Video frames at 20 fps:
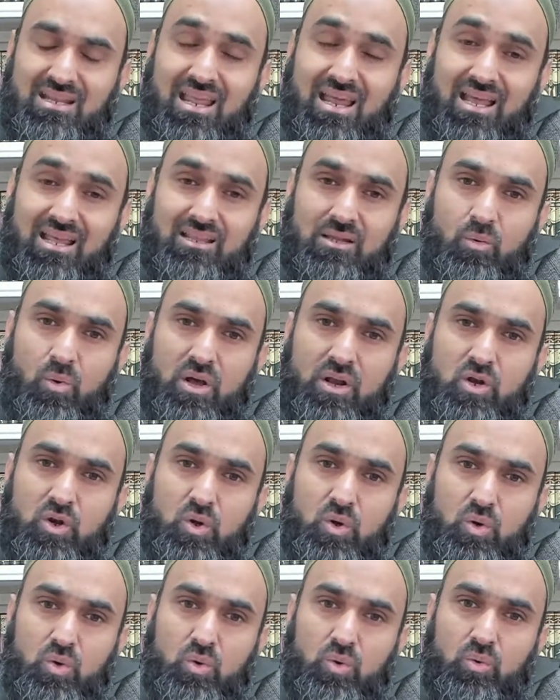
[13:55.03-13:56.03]
The one
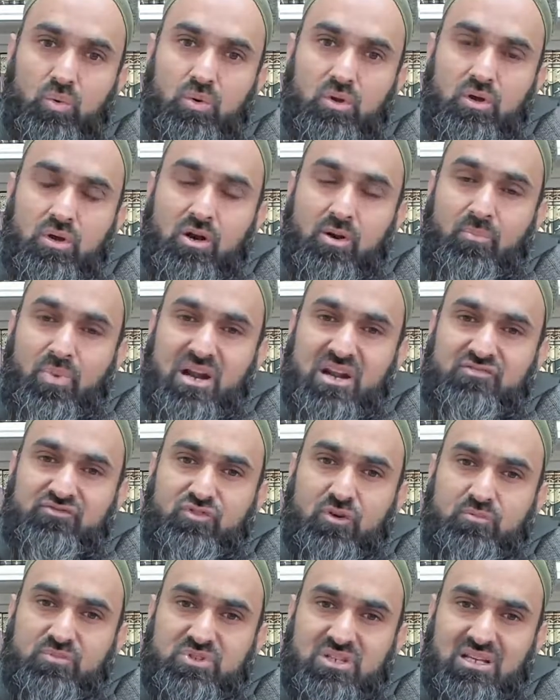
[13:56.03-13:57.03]
who repents from
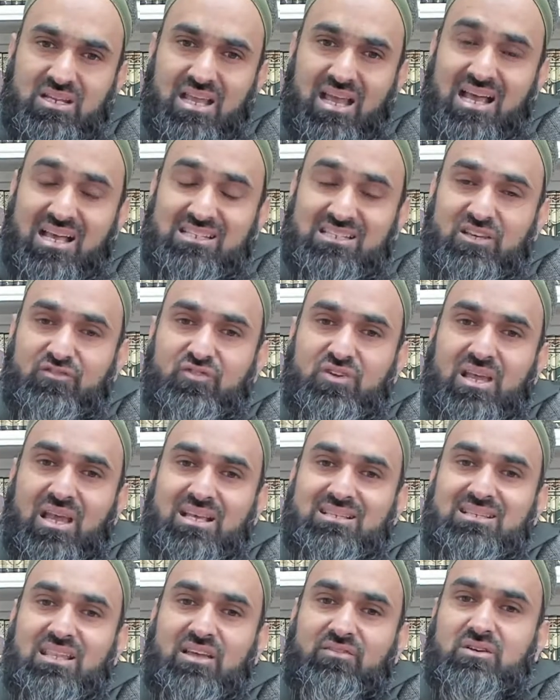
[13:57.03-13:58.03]
sin as if he has
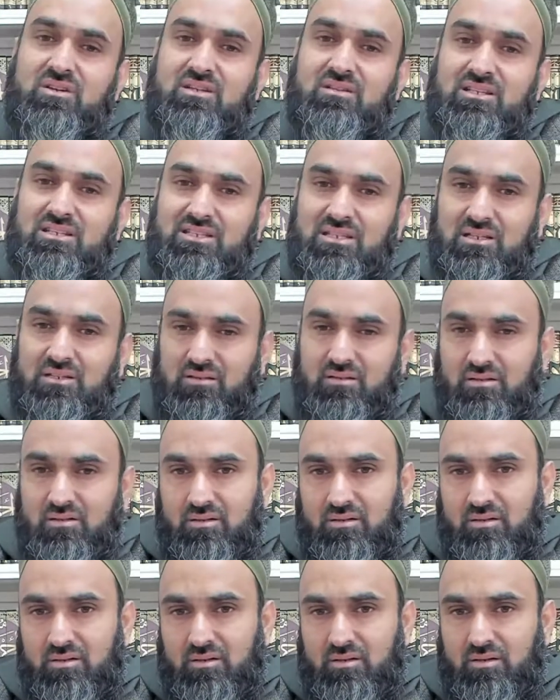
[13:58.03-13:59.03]
never done the sin.
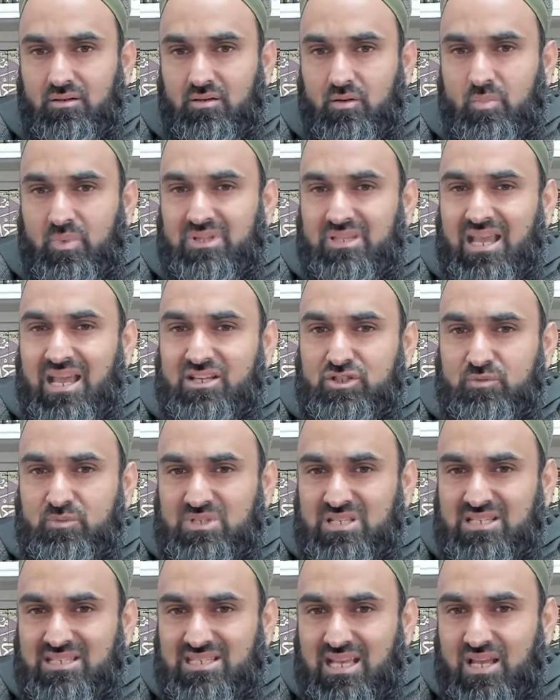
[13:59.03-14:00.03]
But there has to be
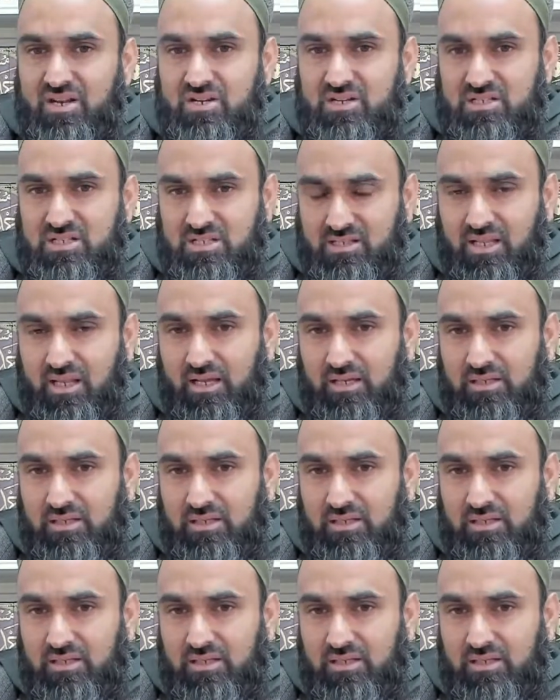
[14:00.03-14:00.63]
sincerity in that.